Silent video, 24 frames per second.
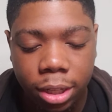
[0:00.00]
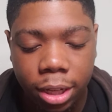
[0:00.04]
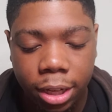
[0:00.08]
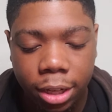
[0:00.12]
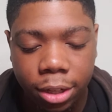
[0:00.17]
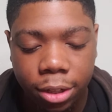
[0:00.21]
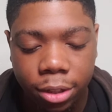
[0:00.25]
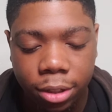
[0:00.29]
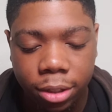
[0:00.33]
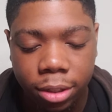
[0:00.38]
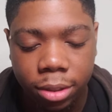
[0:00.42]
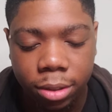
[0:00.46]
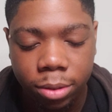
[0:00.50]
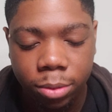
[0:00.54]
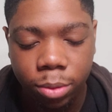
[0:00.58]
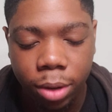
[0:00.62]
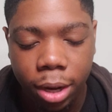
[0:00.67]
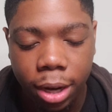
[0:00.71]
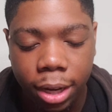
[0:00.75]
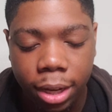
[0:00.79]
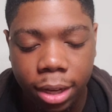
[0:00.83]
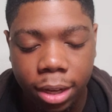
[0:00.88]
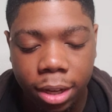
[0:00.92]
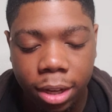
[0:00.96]
Lantern,
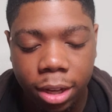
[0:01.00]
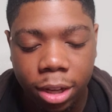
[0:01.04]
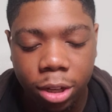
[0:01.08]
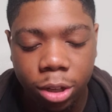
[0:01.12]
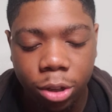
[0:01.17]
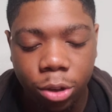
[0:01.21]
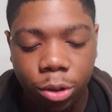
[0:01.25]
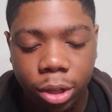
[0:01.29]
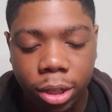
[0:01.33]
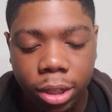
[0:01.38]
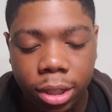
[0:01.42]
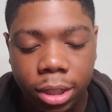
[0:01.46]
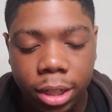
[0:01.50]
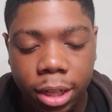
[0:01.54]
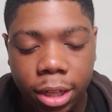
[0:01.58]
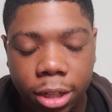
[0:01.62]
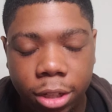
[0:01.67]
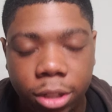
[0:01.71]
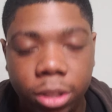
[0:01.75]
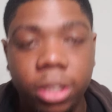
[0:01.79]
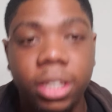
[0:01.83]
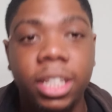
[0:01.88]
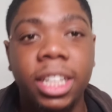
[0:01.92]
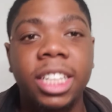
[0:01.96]
right? Green
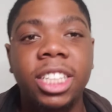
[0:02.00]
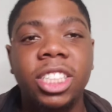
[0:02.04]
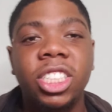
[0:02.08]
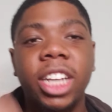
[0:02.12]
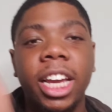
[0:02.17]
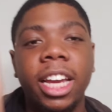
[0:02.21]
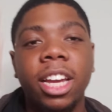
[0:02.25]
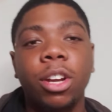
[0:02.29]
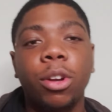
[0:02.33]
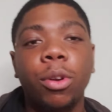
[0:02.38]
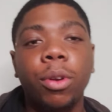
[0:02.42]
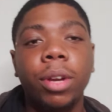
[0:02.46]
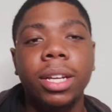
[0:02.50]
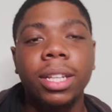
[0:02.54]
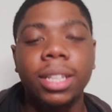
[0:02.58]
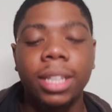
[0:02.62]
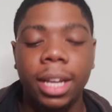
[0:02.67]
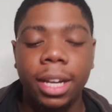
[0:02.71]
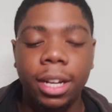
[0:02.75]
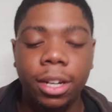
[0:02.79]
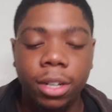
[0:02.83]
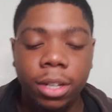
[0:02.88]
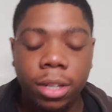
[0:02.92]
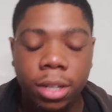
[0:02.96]
Lantern, DJ Green
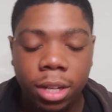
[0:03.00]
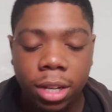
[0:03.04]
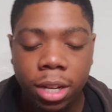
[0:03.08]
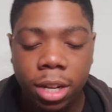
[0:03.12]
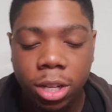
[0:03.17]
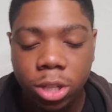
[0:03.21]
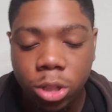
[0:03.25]
Lantern.